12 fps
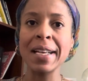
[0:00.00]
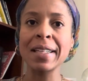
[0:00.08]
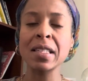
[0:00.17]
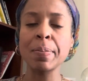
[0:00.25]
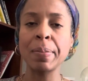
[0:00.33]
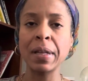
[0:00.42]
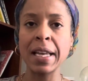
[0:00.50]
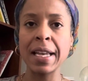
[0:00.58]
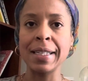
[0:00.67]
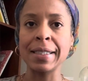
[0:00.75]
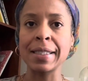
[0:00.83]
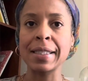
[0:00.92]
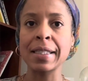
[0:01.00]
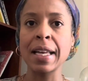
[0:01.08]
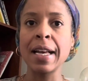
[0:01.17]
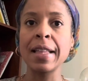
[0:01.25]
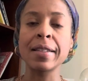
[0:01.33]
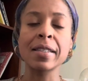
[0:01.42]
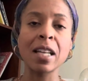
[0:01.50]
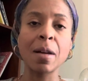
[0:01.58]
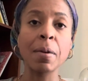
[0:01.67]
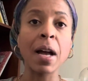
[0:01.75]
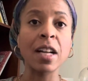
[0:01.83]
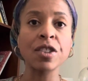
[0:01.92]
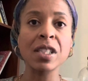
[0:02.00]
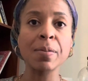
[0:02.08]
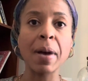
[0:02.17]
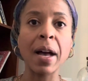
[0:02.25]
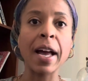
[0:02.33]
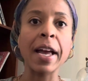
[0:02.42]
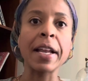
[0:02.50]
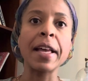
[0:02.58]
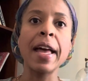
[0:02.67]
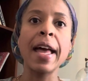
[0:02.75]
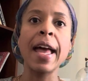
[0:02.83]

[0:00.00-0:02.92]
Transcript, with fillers: explains the subconscious mind